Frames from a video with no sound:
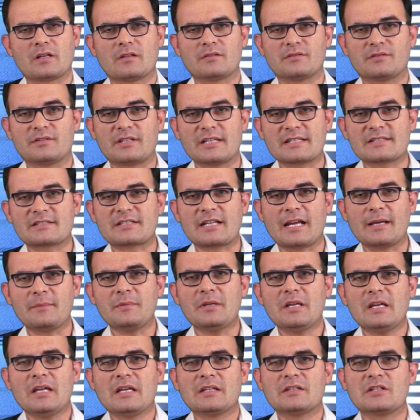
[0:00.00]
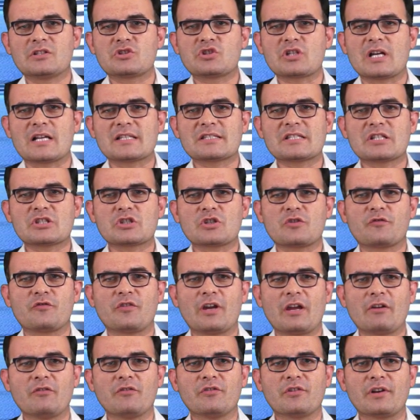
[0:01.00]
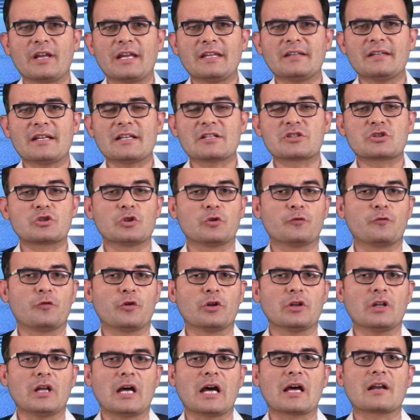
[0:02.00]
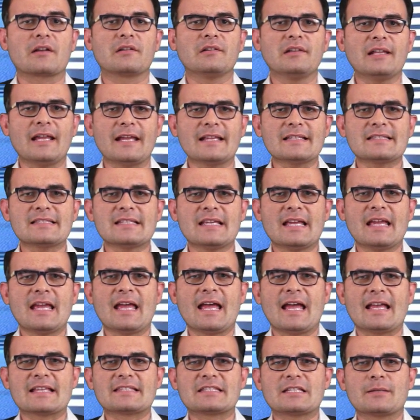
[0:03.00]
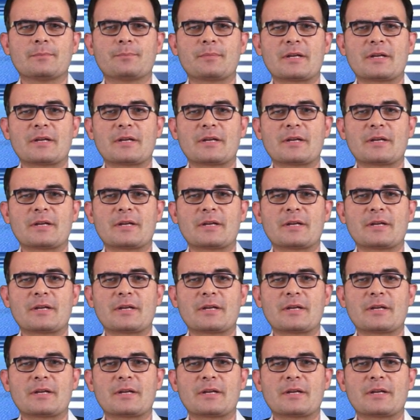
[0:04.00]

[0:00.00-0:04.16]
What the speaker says: This time, the chances of heavy rain and snowfall are less as the